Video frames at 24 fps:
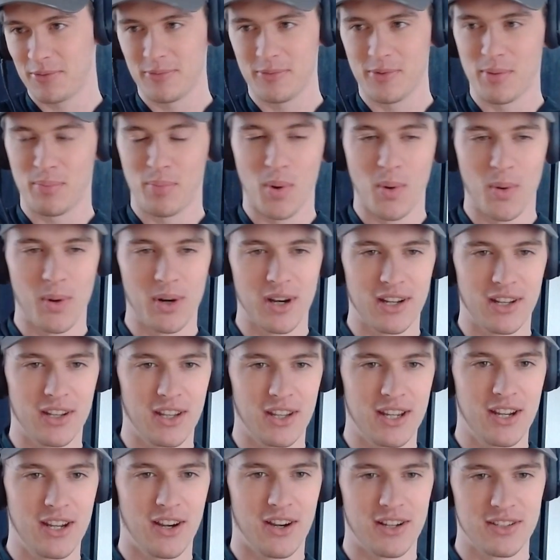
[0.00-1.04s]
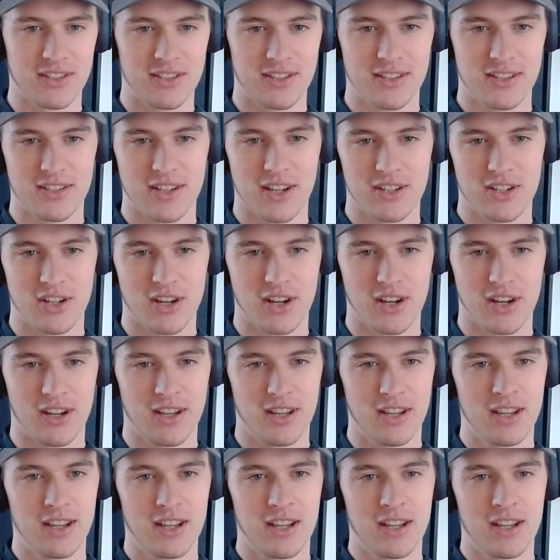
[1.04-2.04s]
reportedly caused such a